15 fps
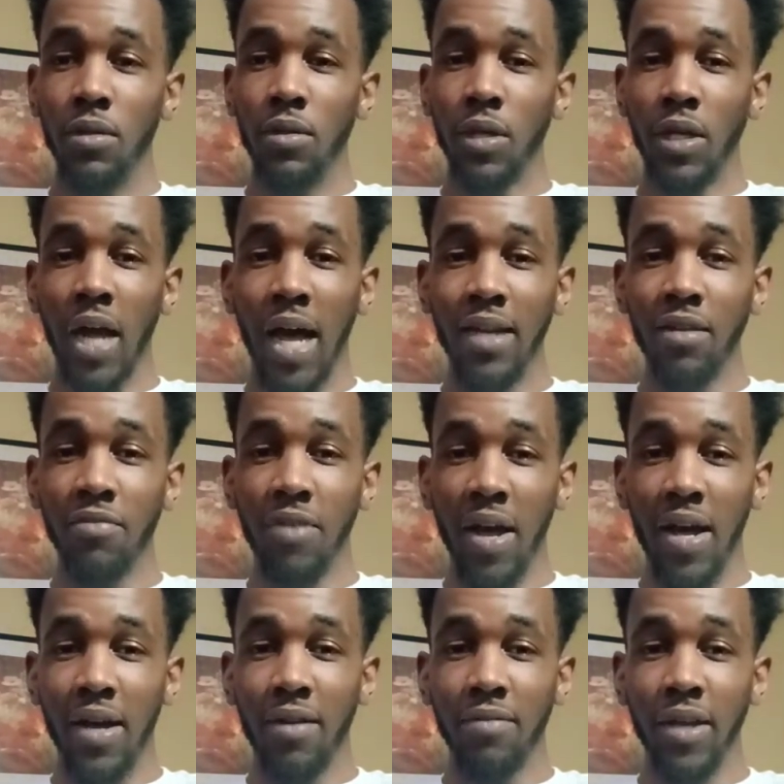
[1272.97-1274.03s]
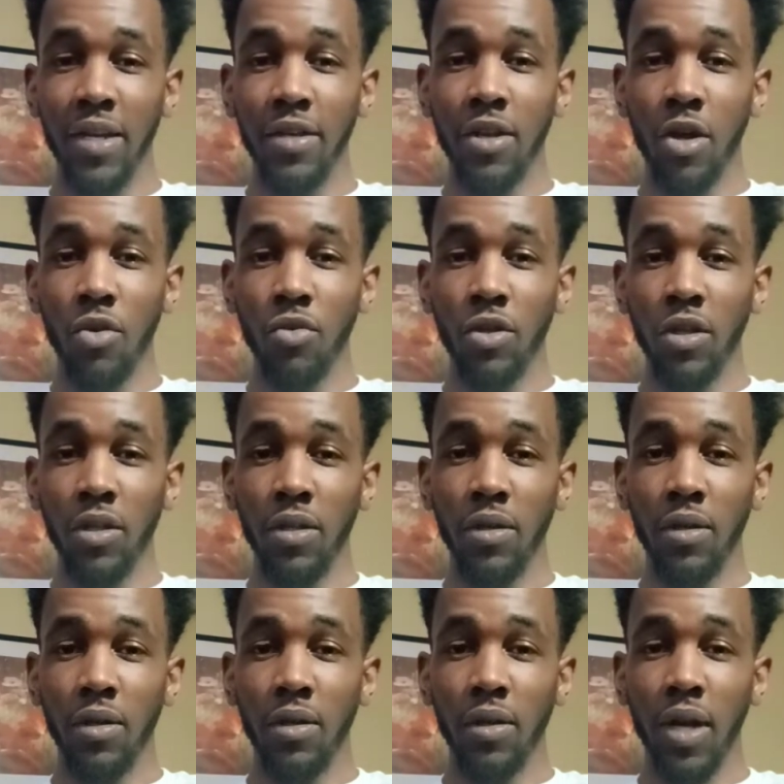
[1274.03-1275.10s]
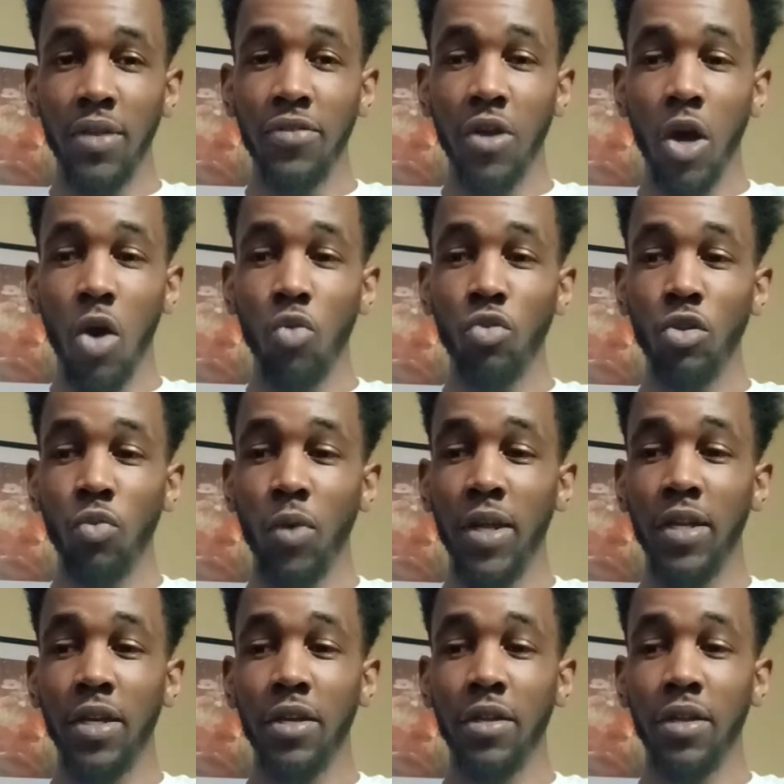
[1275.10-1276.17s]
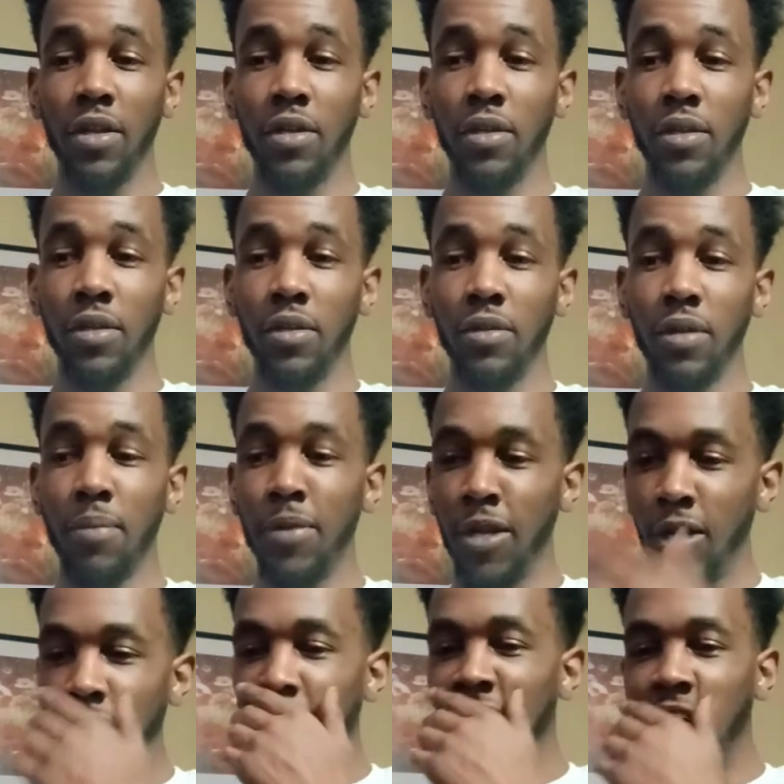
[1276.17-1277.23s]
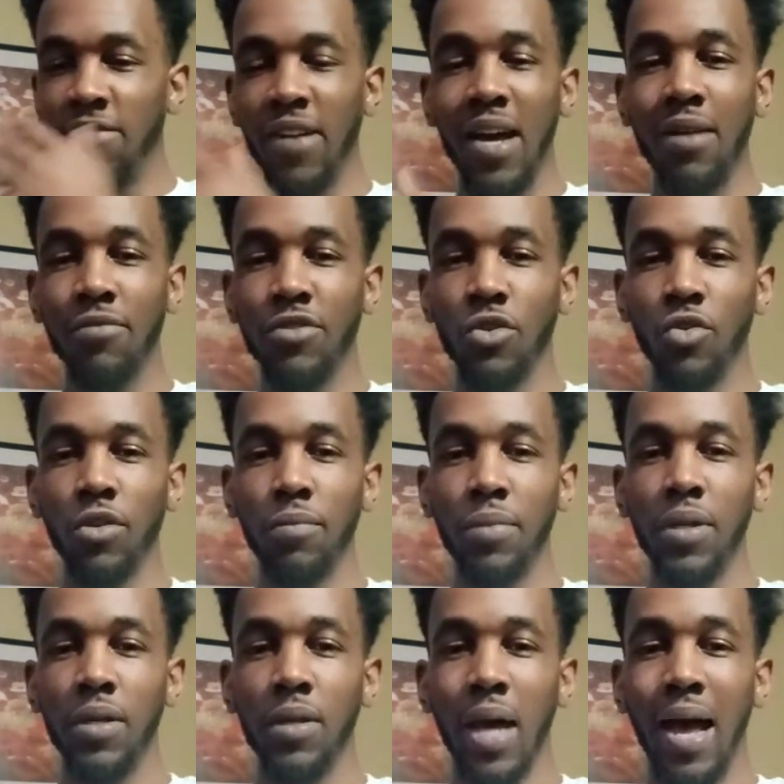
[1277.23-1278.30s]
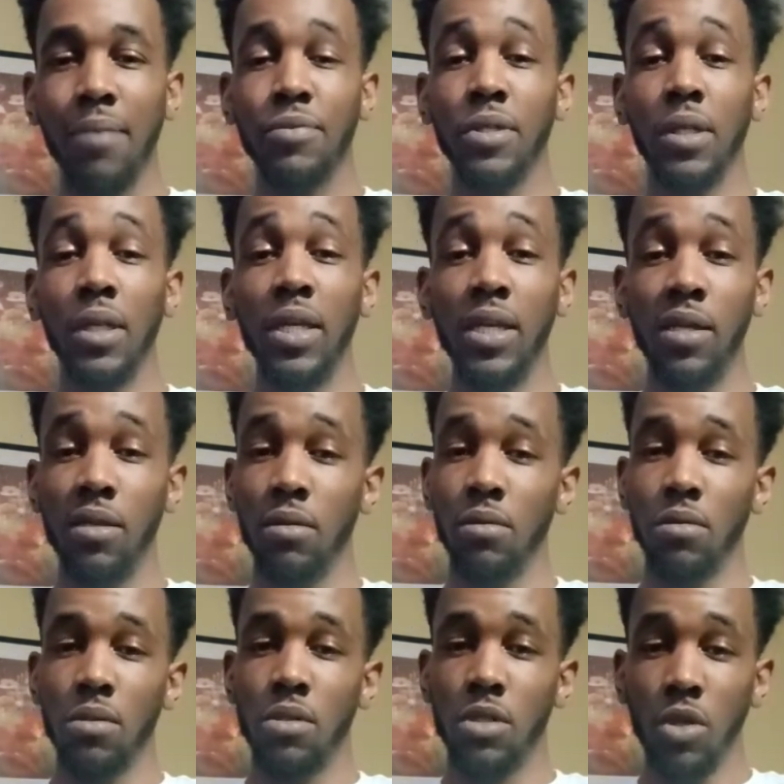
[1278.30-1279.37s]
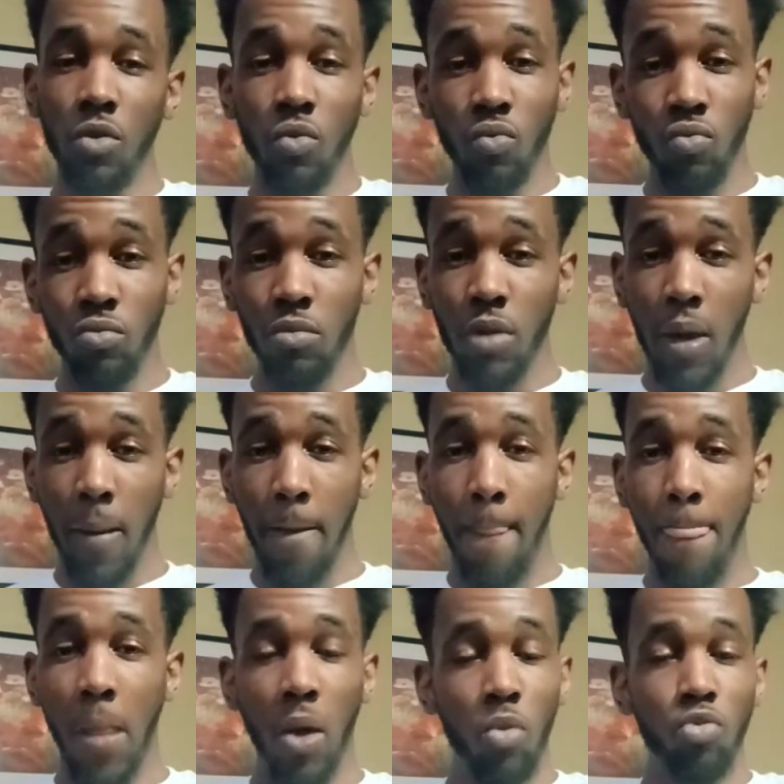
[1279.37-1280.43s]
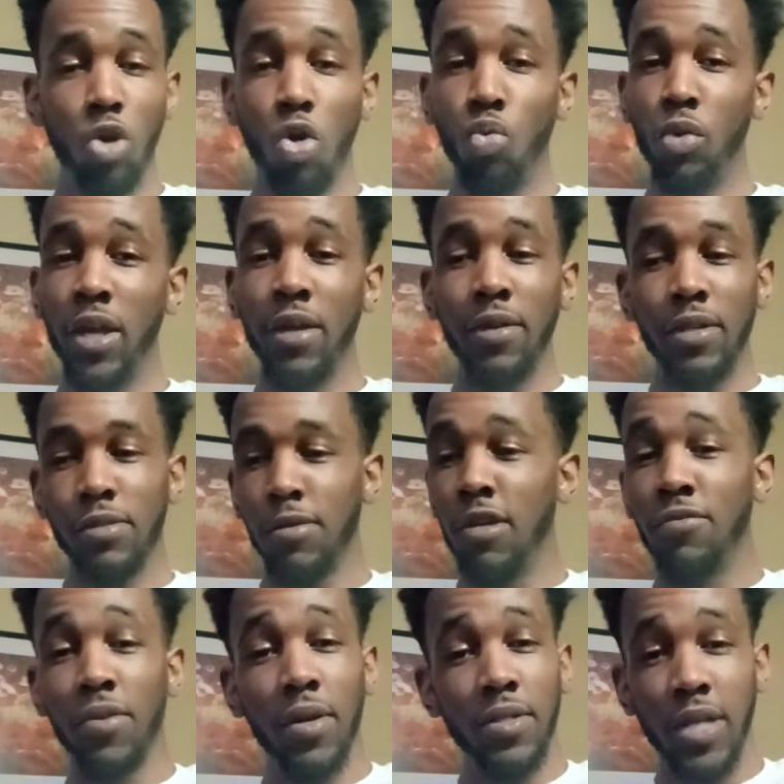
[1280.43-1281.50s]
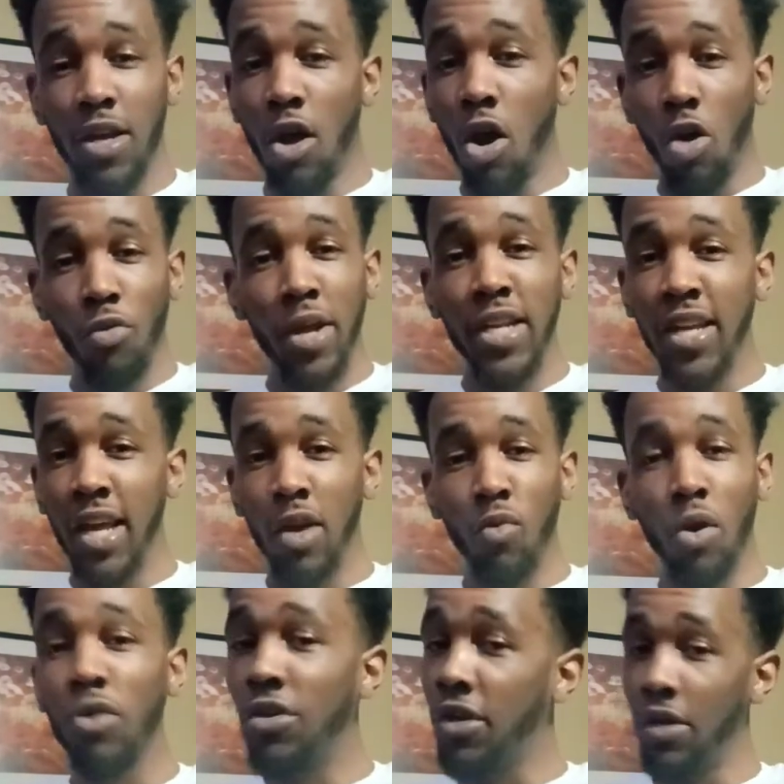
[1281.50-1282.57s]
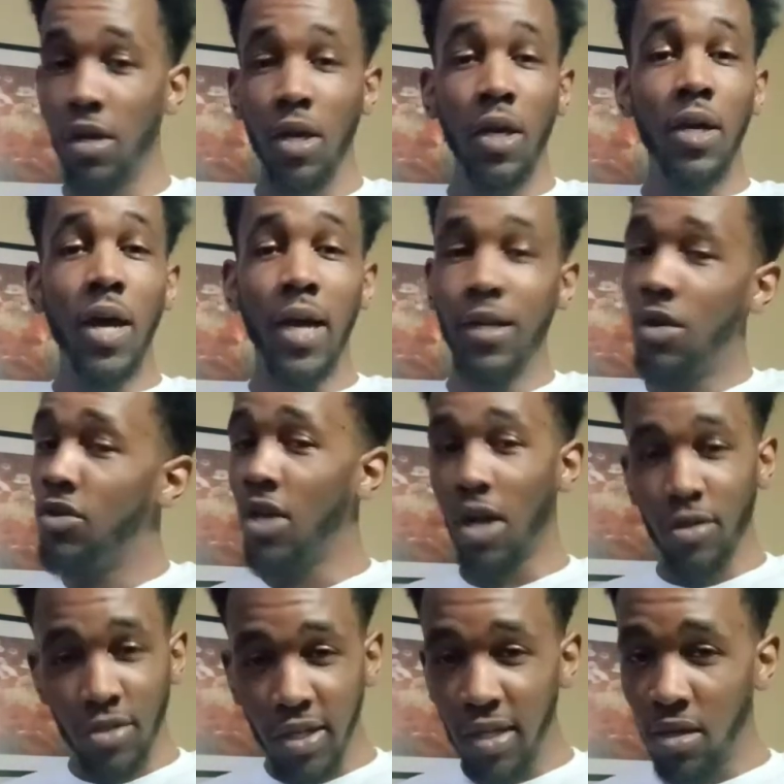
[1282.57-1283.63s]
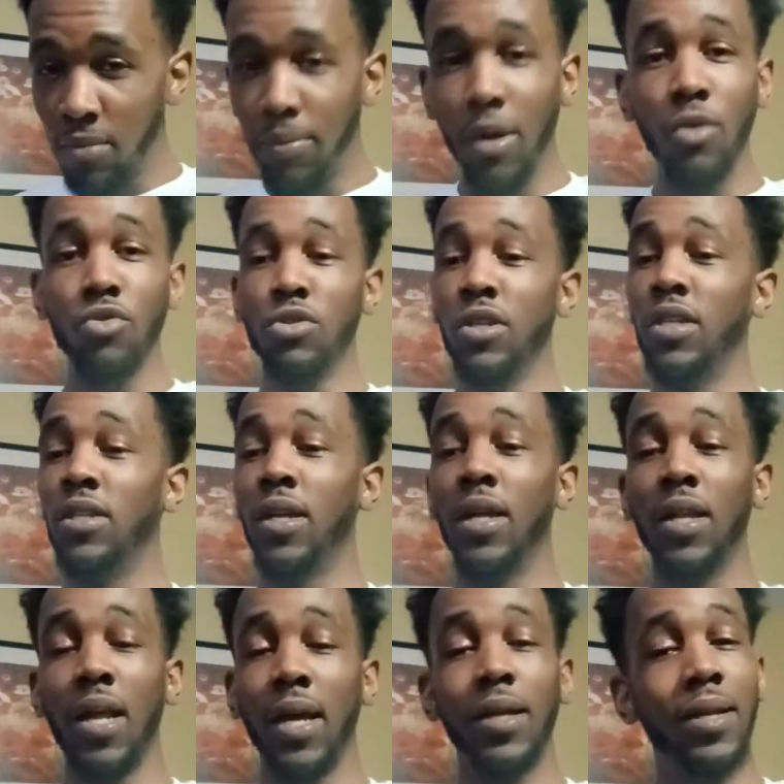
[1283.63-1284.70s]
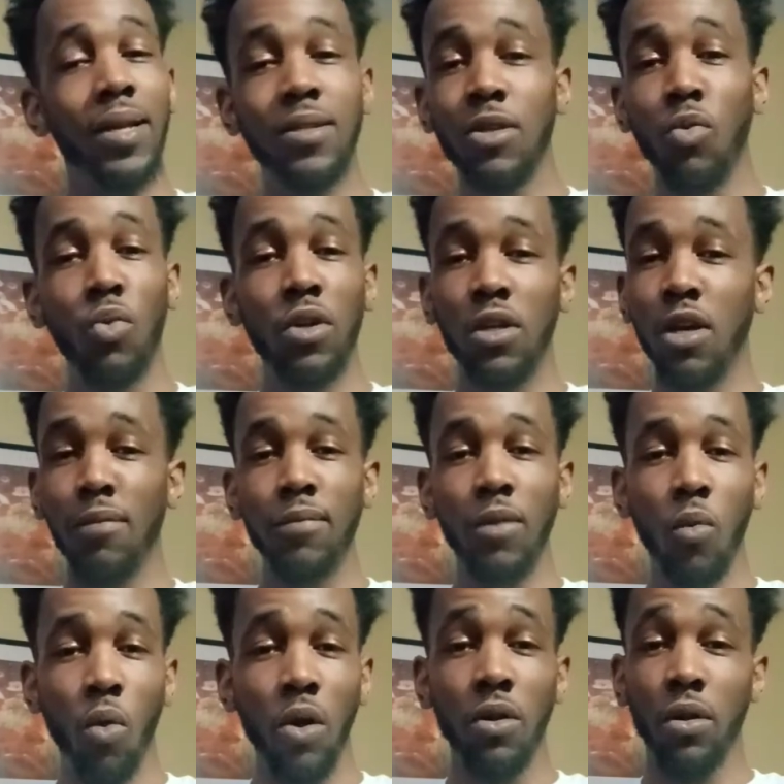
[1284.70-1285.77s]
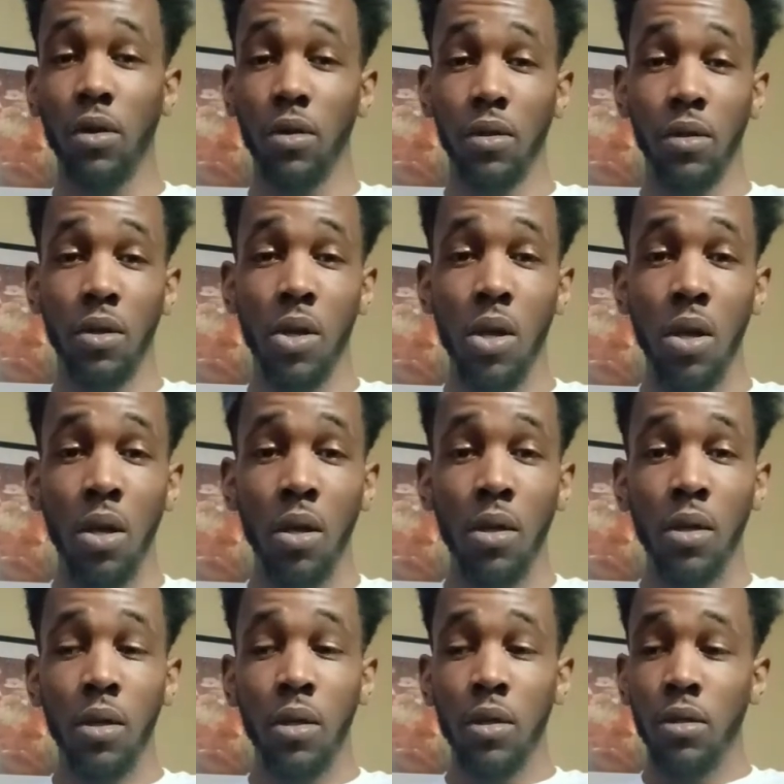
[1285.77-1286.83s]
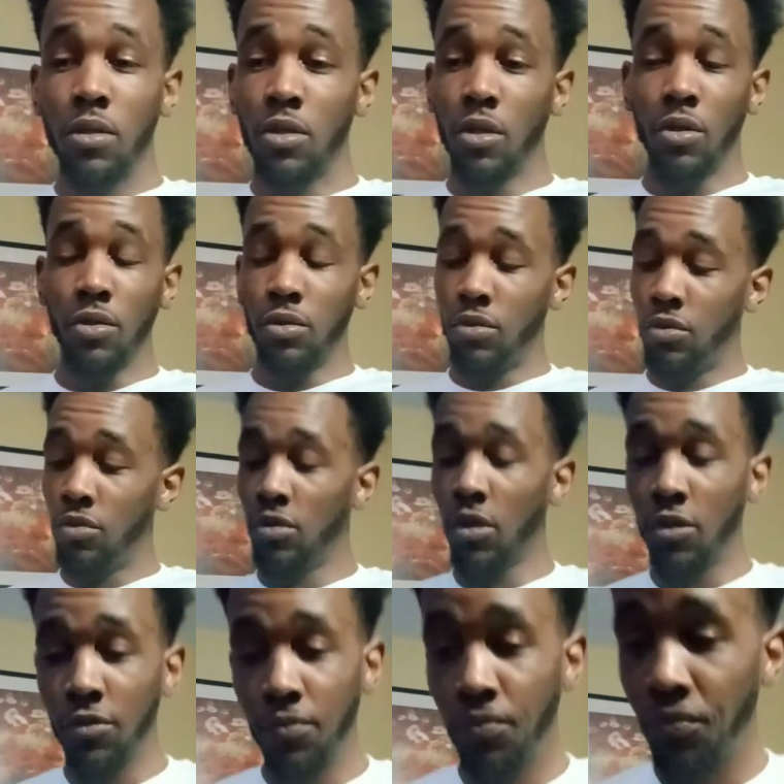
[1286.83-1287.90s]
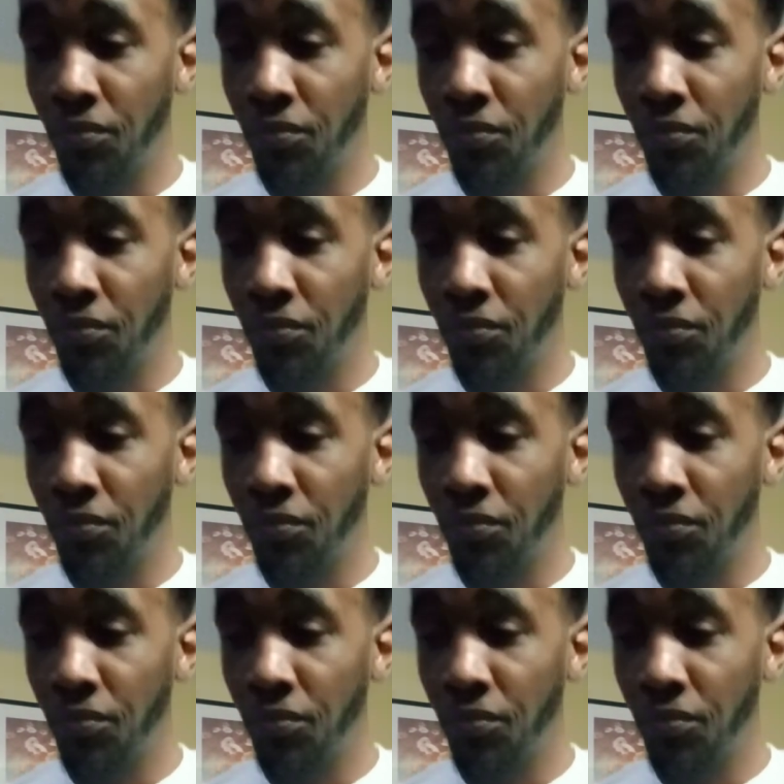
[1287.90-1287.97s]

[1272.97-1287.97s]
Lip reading: the 9 to 5 ain't the only way to get the 9 to 5 is gonna be obsolete soon. I don't know when. These motherfuckers they already ain't working. I know y'all seen the post, nigga. They like niggas don't want to come to work. So you know,